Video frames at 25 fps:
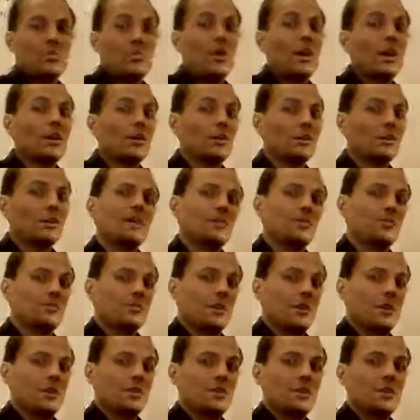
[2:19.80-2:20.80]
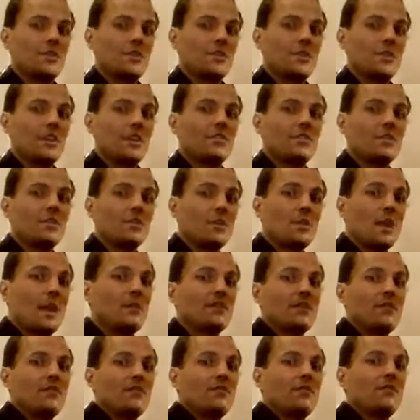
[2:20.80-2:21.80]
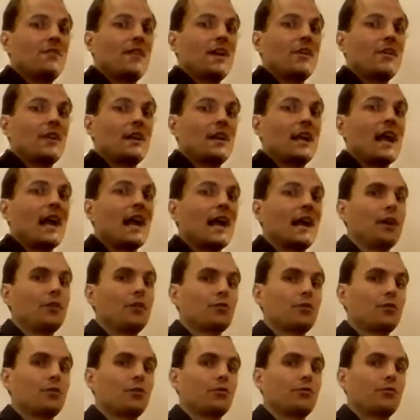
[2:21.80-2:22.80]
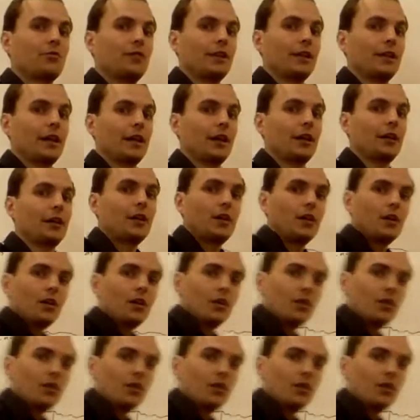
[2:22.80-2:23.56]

water likes charges, and so that makes it very hydrophilic.